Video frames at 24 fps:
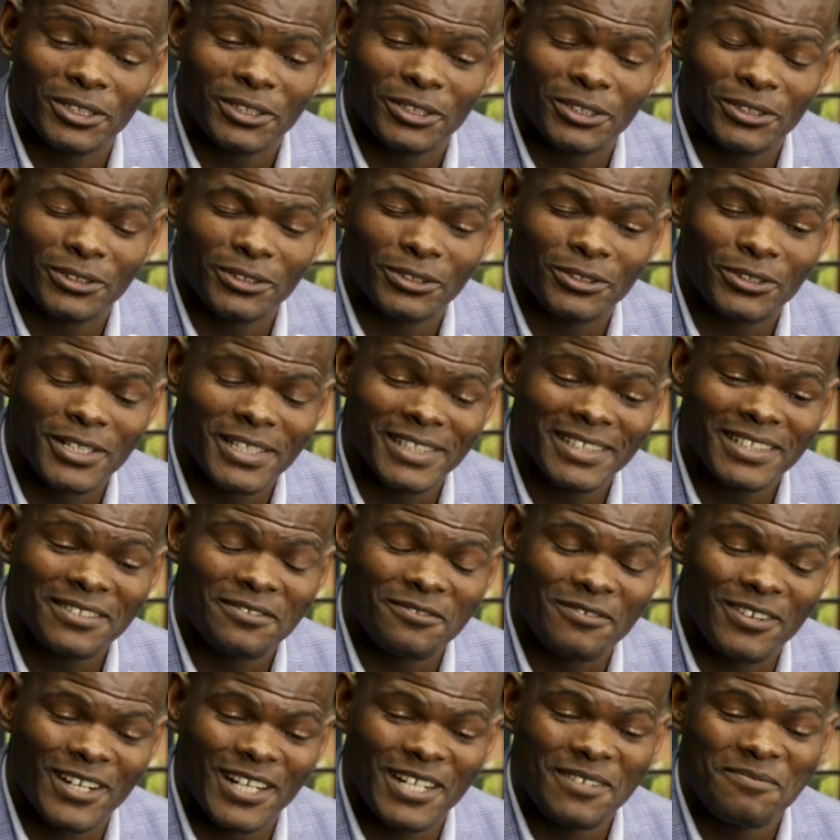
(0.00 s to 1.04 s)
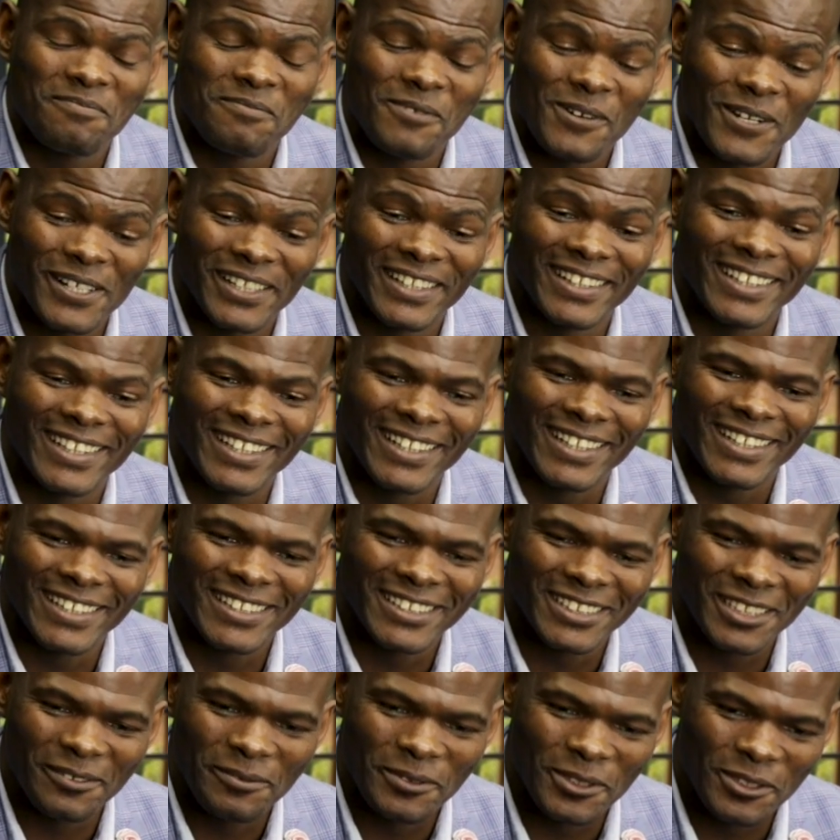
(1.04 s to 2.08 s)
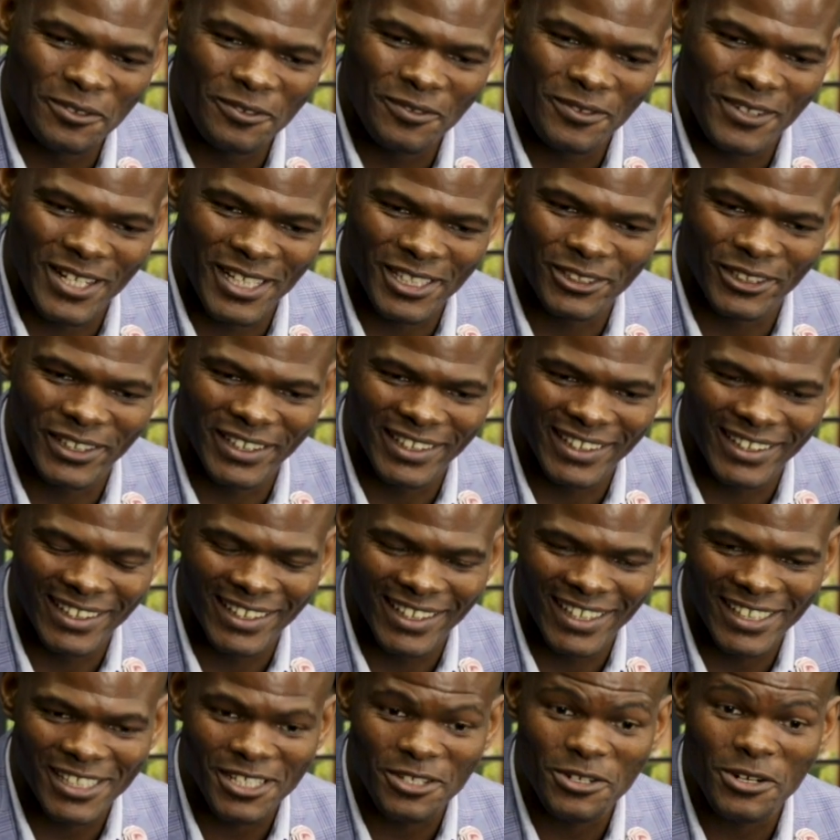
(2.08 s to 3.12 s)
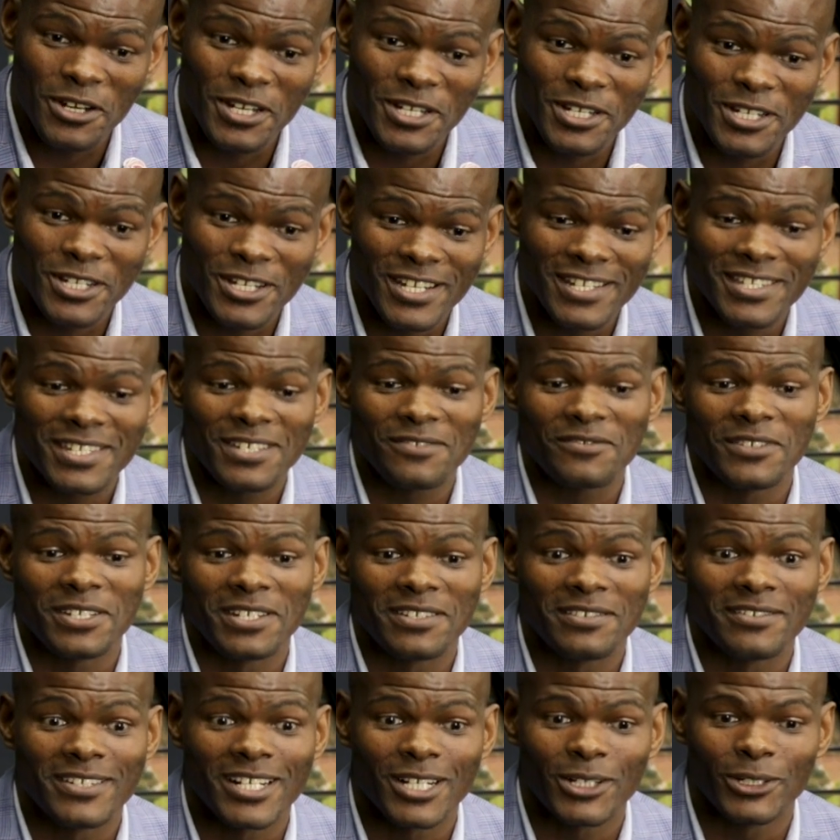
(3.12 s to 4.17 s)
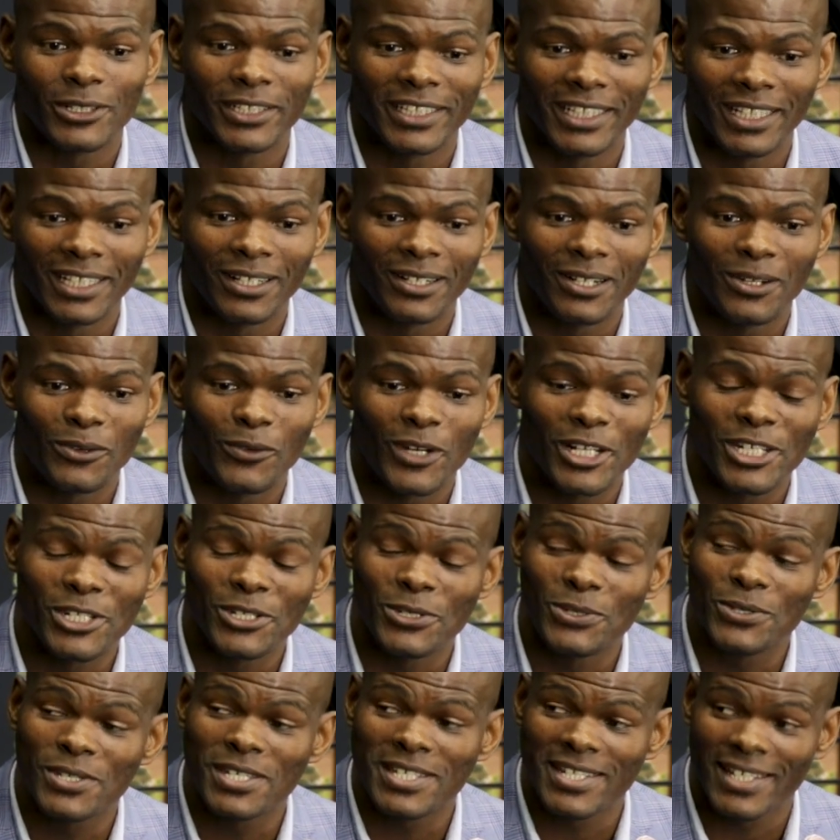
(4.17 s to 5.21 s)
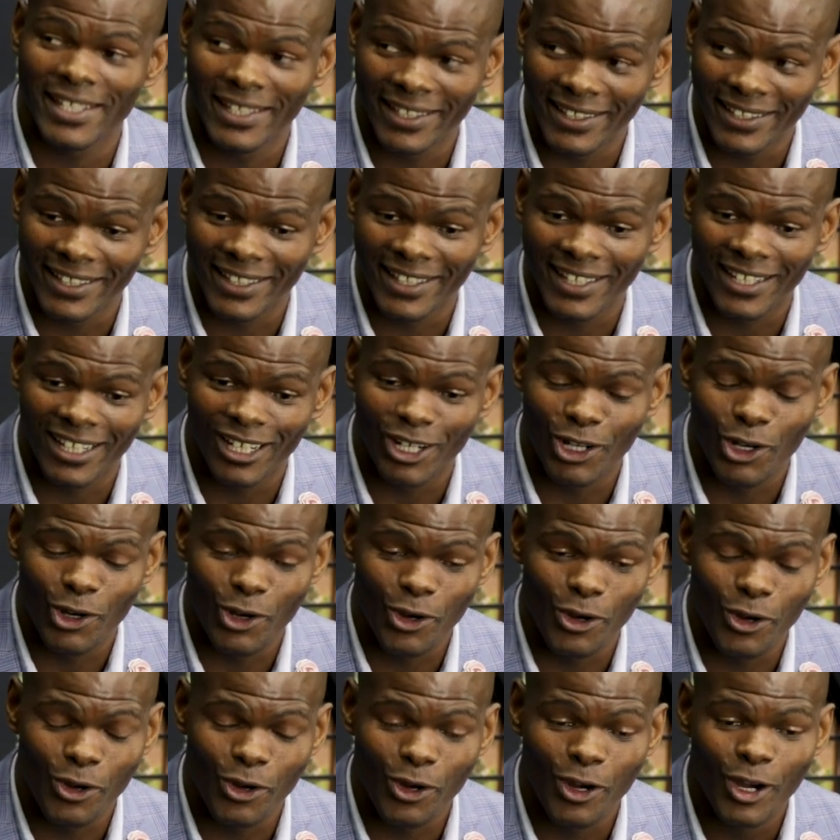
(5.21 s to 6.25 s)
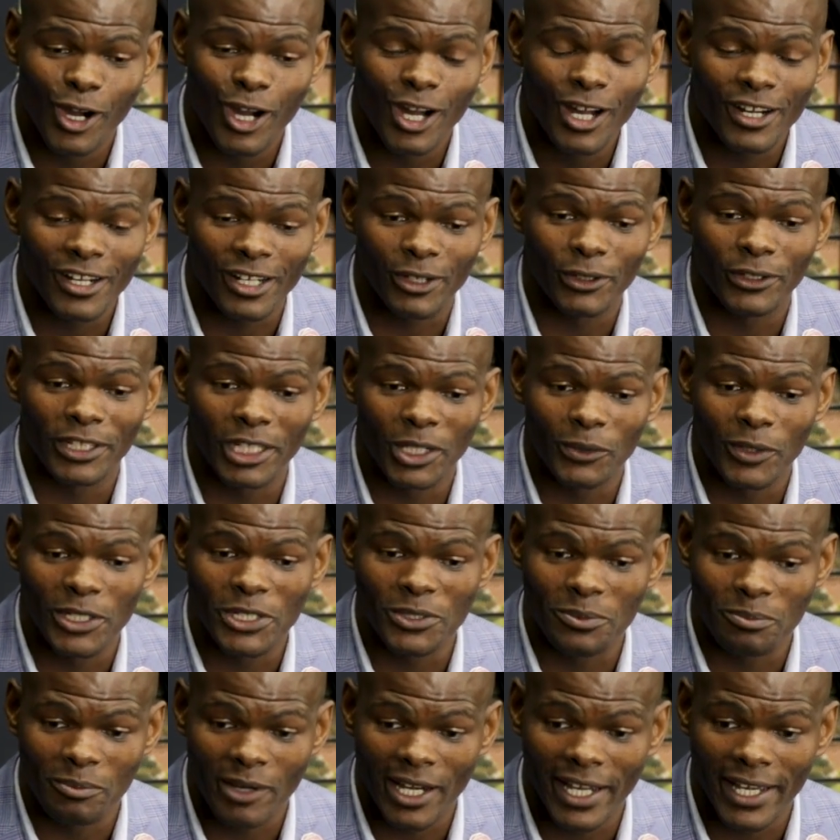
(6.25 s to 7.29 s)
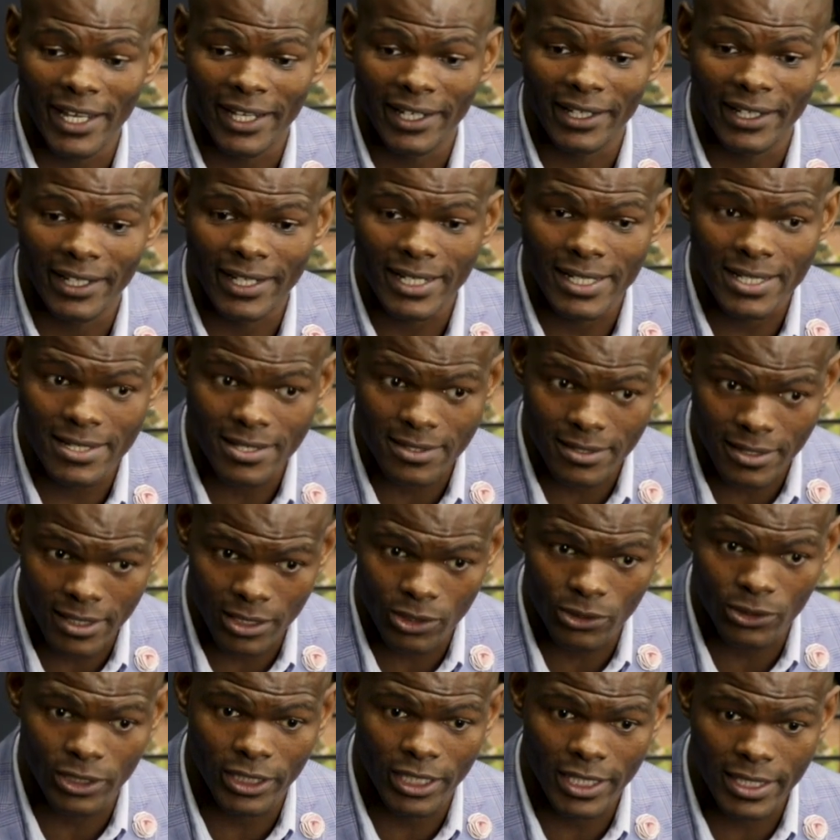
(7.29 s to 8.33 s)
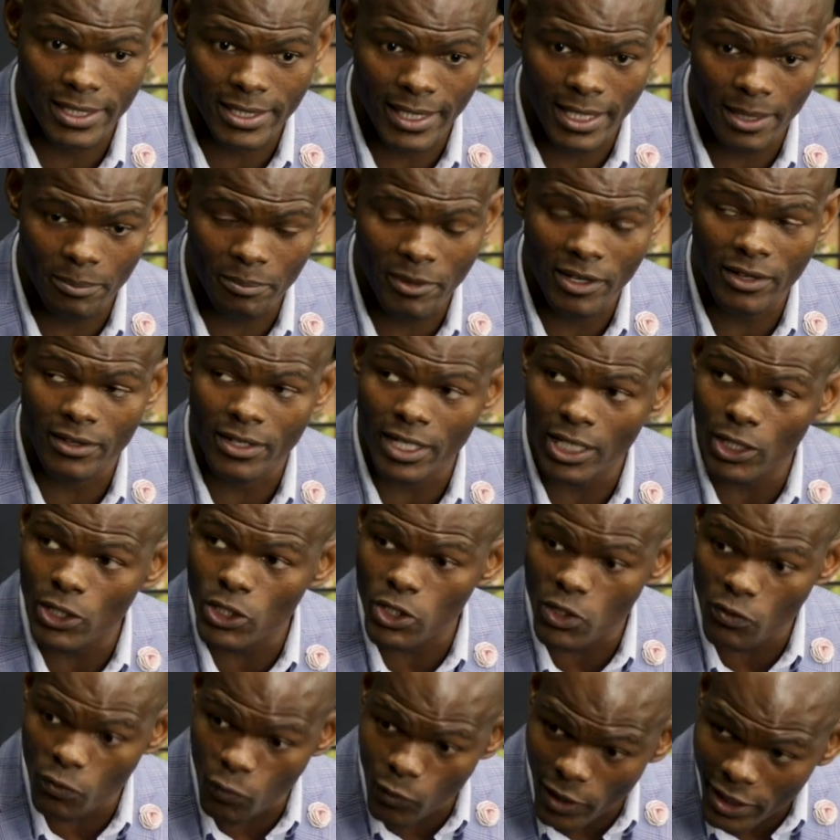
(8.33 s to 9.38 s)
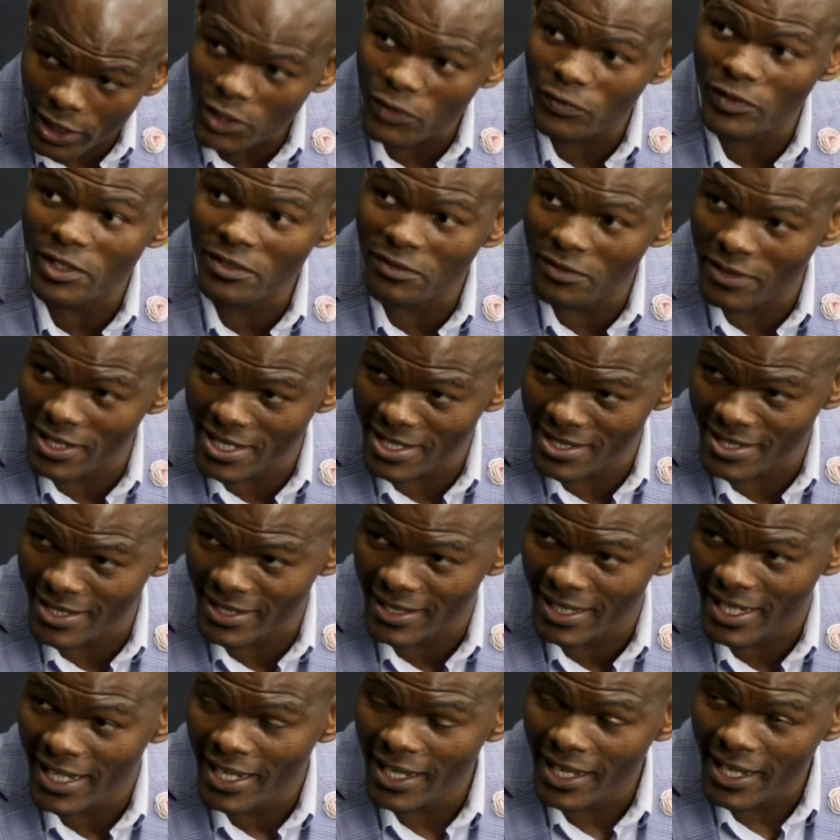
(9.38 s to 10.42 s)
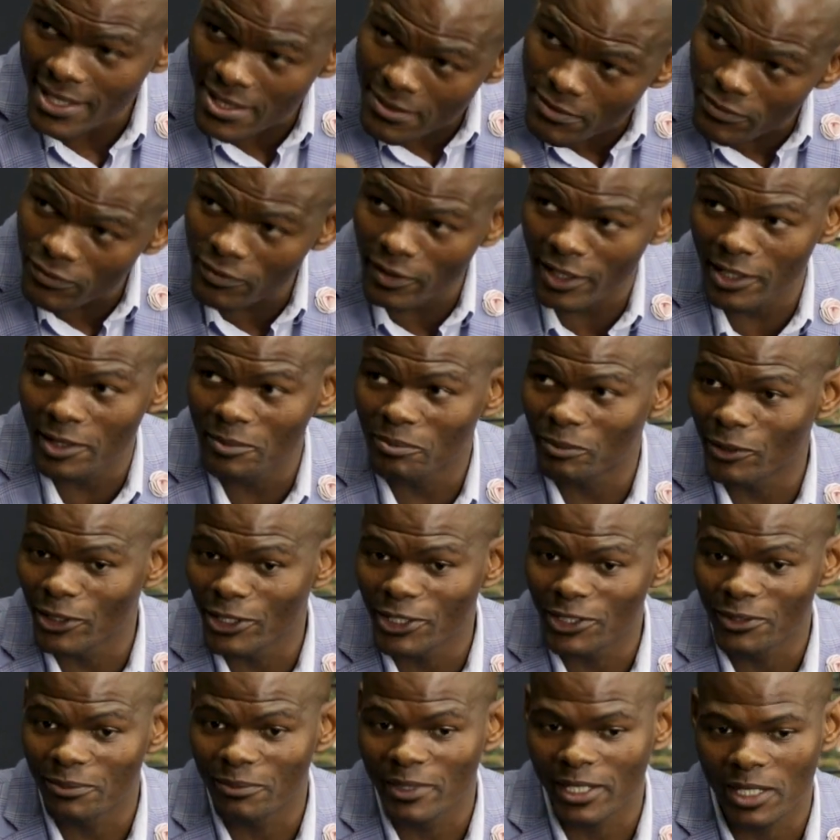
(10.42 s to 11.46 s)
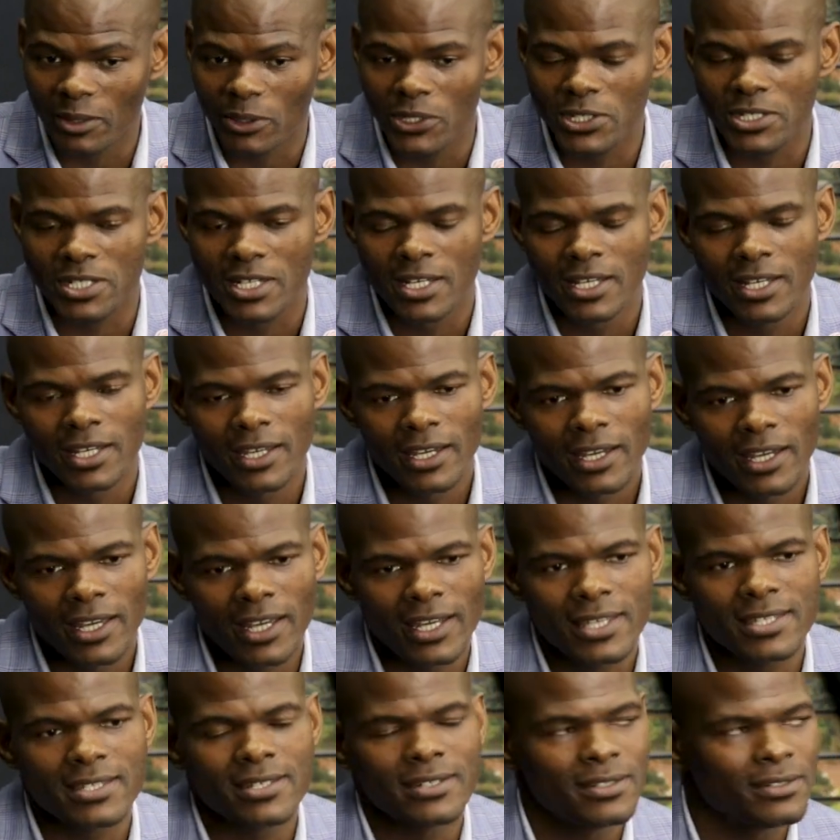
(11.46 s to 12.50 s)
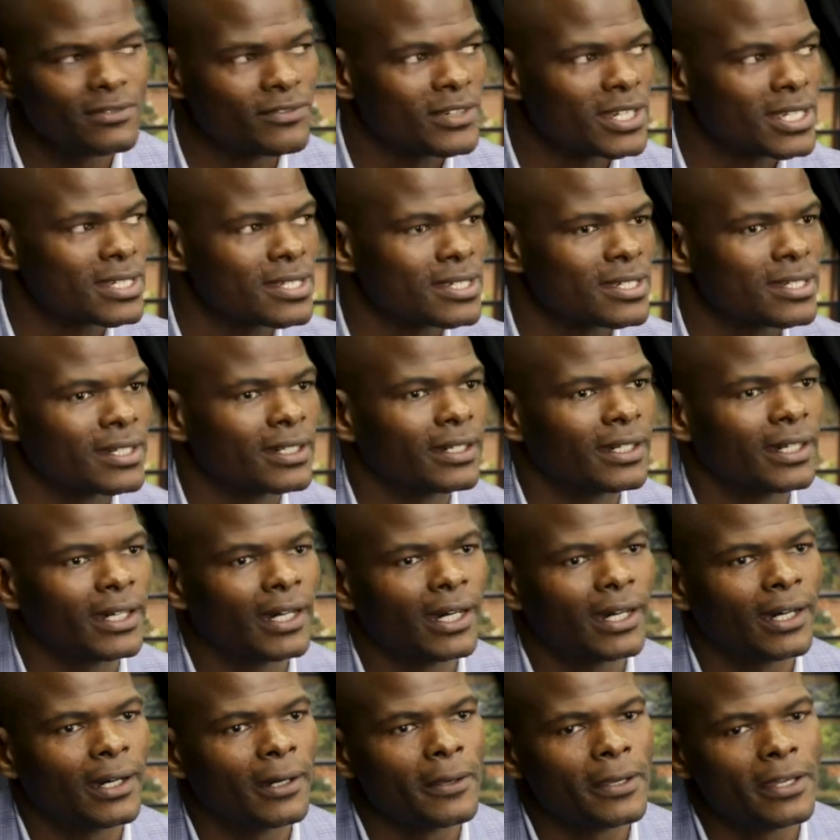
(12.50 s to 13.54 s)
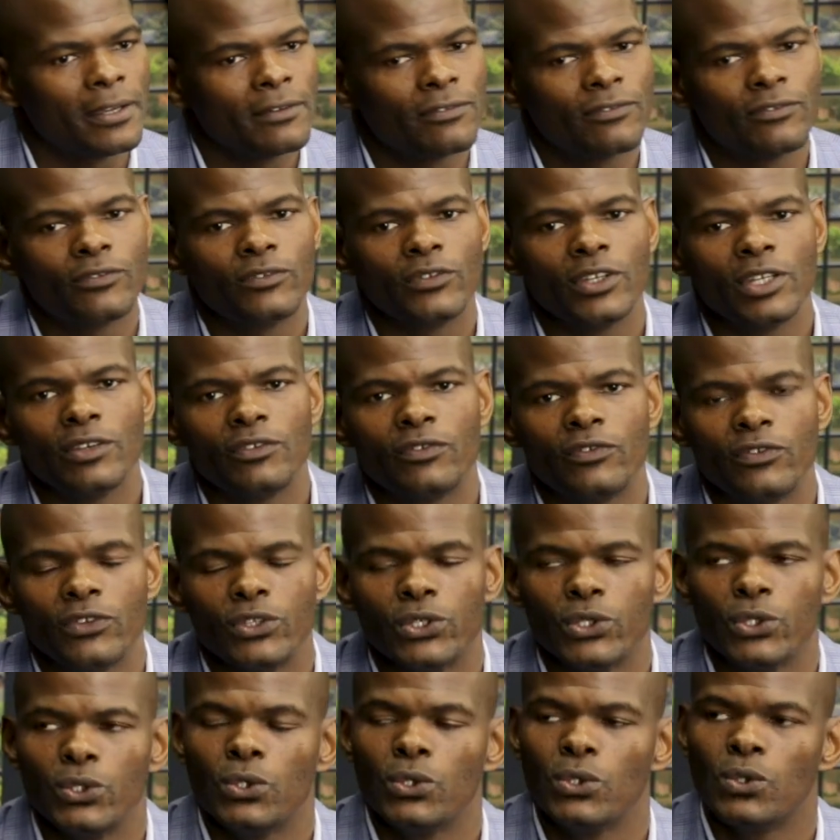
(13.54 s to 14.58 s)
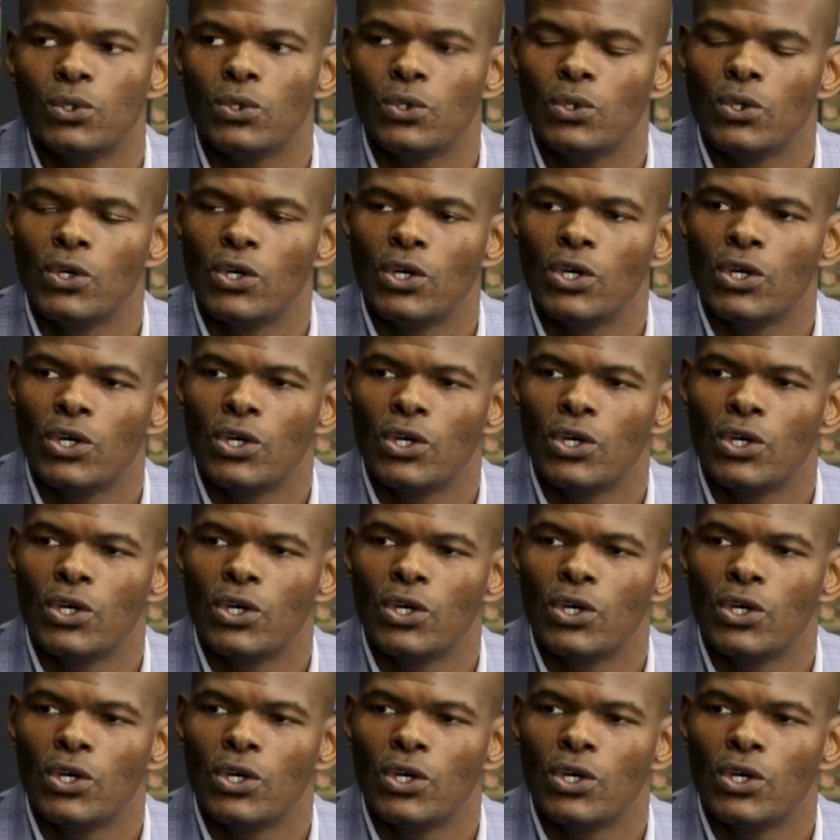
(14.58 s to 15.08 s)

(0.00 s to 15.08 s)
You're raising a valid point there in terms of actually, it's not just even recording what you're selling or recording what you're buying. It's keeping records of what you've invested. That's a valid point you're making, because as an investor, if you